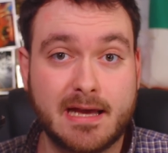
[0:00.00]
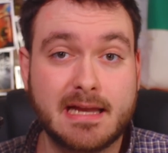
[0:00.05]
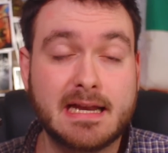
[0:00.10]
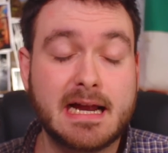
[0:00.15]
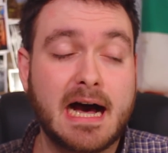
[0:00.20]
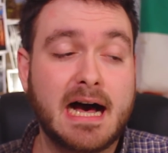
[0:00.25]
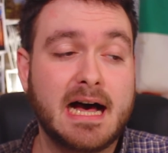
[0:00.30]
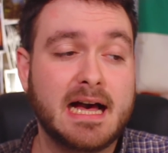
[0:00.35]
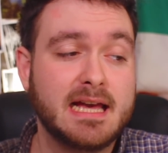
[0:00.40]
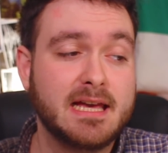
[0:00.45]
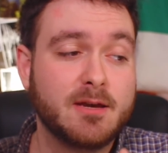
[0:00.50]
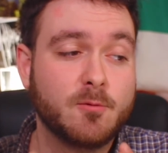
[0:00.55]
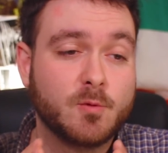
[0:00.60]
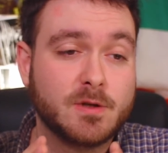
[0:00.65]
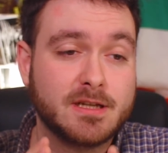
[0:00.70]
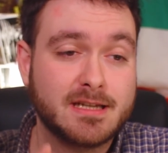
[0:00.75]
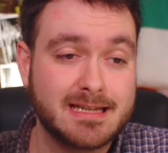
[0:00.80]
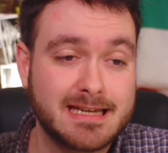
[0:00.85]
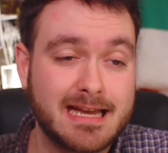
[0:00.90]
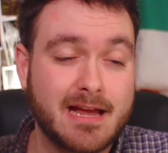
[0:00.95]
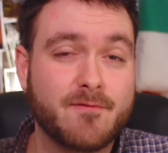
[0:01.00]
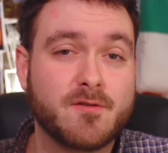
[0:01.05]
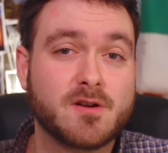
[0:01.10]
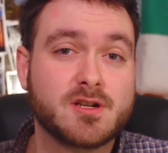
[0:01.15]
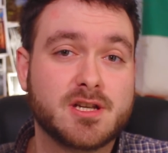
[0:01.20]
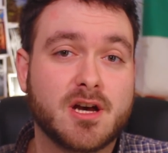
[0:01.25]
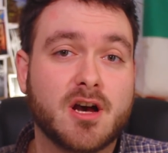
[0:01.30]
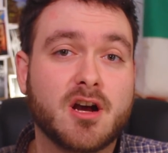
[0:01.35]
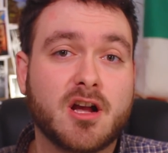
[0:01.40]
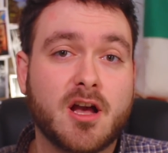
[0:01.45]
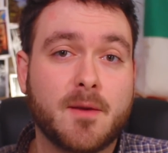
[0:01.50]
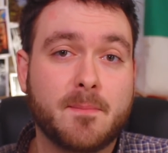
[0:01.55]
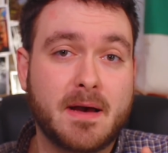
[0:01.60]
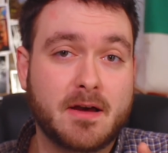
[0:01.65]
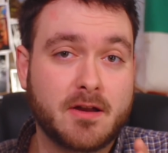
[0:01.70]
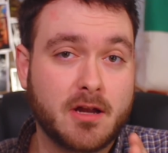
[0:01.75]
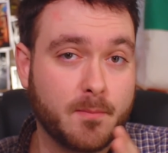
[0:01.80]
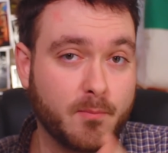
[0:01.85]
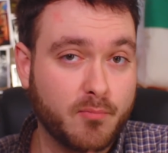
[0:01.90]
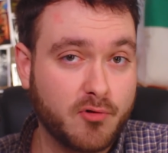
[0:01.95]
and I would never talk
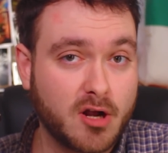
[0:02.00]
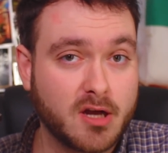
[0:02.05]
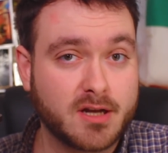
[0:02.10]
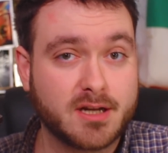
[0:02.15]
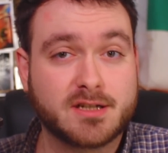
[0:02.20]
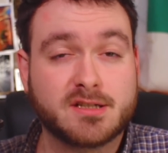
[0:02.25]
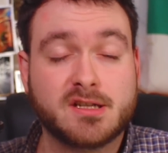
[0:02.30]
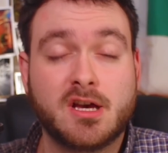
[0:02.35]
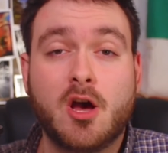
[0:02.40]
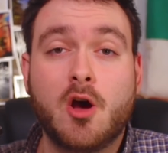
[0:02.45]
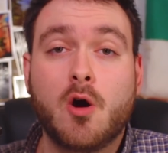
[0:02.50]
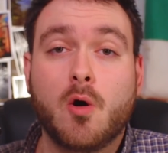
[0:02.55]
about a product